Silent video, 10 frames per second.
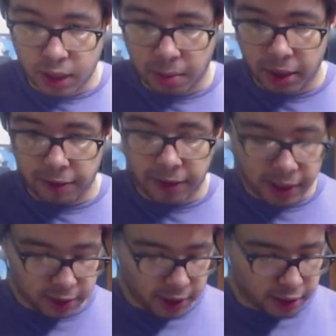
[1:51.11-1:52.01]
I bought a
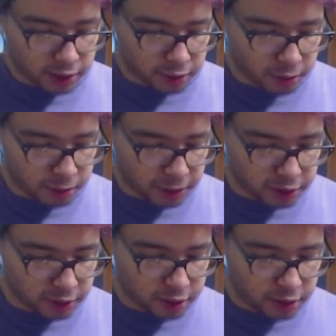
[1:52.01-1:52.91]
flank steak to grill with my
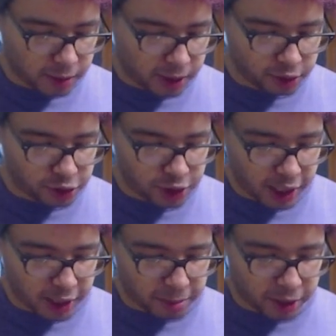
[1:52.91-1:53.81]
sister tomorrow.
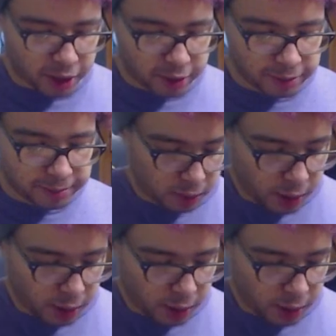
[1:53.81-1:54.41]
Sick, bro.